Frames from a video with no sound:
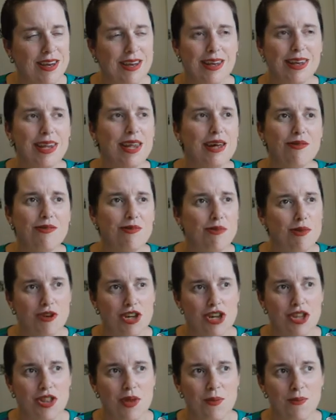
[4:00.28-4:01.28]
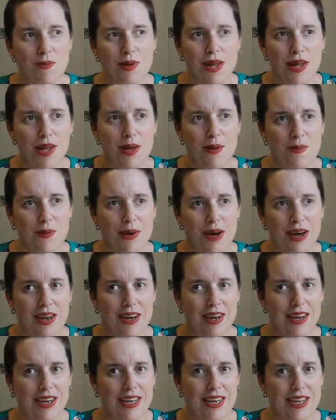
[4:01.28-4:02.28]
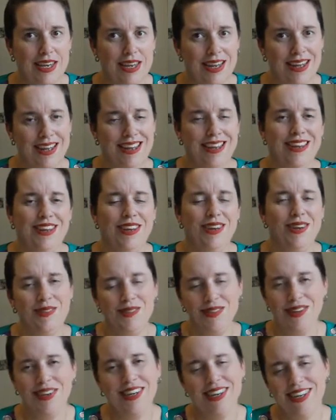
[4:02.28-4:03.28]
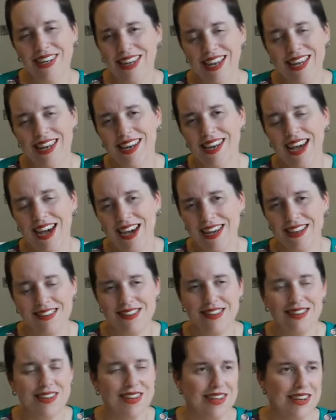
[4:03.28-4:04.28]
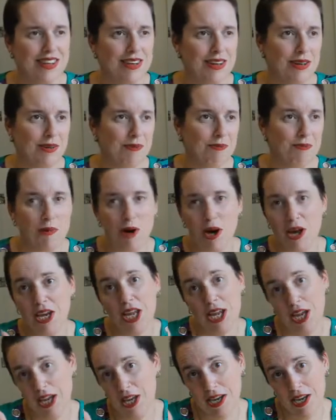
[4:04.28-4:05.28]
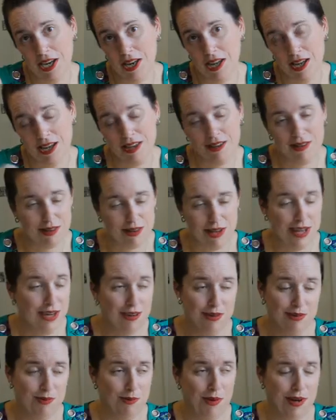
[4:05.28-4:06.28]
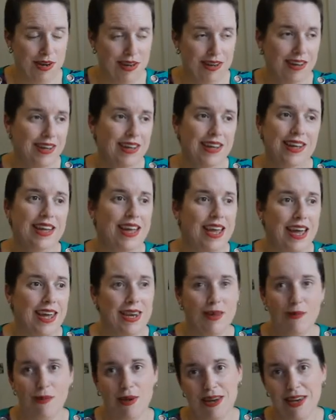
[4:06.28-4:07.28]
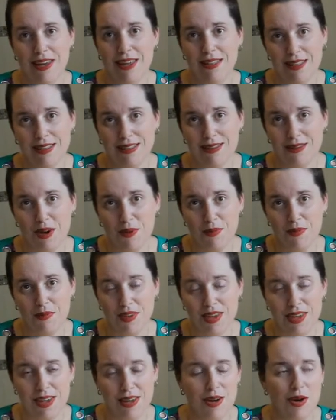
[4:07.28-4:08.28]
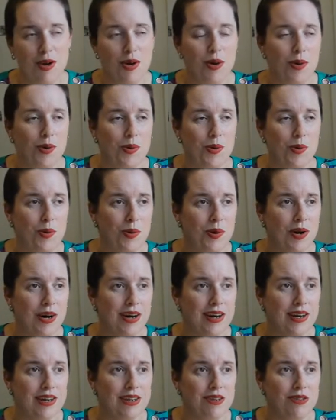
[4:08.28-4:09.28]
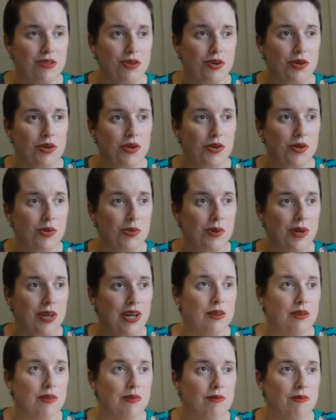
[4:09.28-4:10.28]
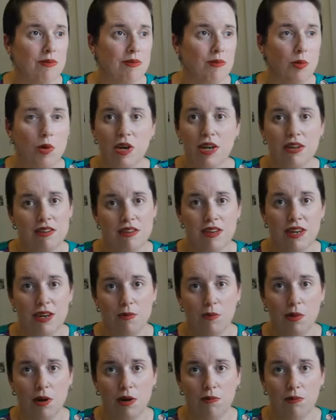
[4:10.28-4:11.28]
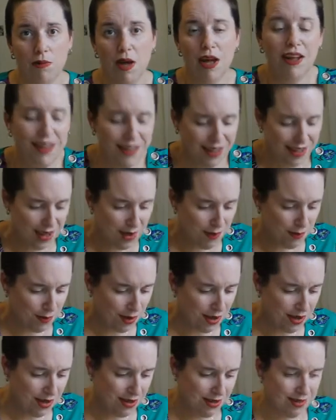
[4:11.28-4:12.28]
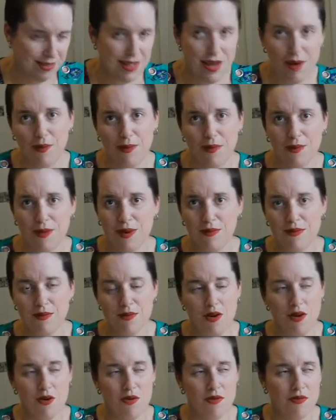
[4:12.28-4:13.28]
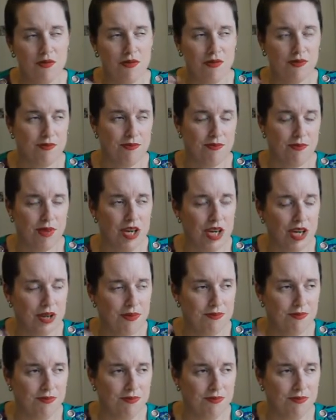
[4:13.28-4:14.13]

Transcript: I love watching them, but you wouldn't get us one in a sweater anywhere near this time of year, or two, wanting to knit one. Because that would involve, you know,